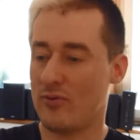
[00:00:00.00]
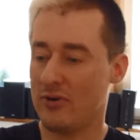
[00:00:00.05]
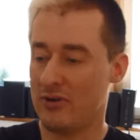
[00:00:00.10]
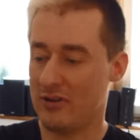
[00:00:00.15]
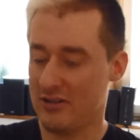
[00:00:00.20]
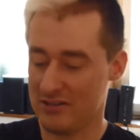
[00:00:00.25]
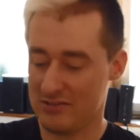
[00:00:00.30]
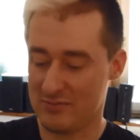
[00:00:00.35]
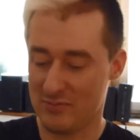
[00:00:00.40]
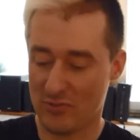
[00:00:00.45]

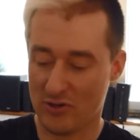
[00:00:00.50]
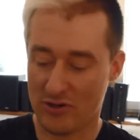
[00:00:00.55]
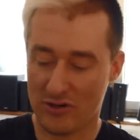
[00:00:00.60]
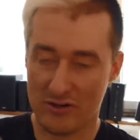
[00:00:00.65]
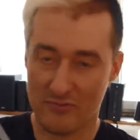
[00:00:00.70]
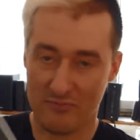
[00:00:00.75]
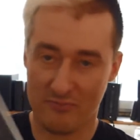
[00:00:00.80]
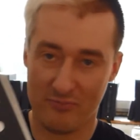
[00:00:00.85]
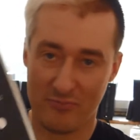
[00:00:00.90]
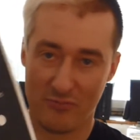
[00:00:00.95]
one is
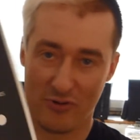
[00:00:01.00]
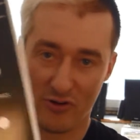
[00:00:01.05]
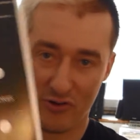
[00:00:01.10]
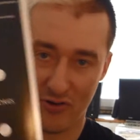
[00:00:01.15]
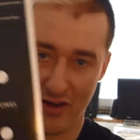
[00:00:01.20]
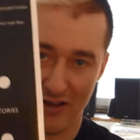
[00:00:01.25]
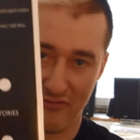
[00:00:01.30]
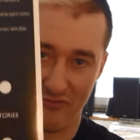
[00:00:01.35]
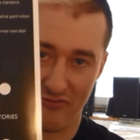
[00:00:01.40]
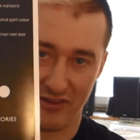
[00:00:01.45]
more
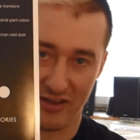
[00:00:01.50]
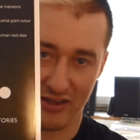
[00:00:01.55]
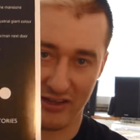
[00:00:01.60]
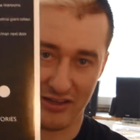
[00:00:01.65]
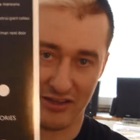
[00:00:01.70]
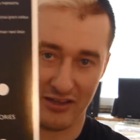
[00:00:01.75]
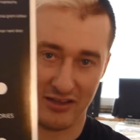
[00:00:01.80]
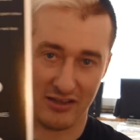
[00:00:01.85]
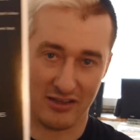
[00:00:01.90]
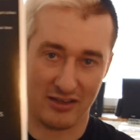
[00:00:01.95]

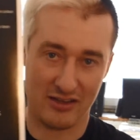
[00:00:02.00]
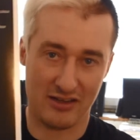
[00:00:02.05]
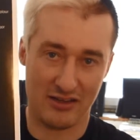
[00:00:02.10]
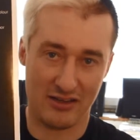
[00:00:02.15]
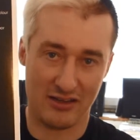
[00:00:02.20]
graphic